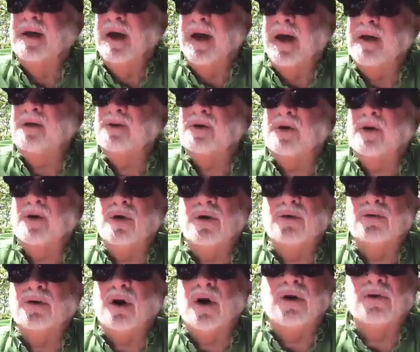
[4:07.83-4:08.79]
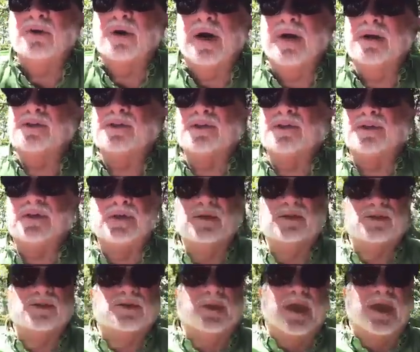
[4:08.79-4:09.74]
alcohol, all kinds of
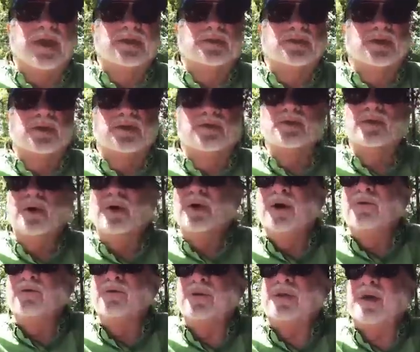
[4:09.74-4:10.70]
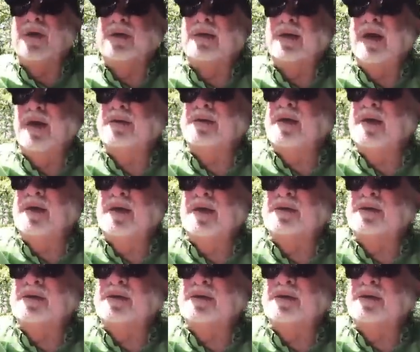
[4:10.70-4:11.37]
things you can't do without an ID.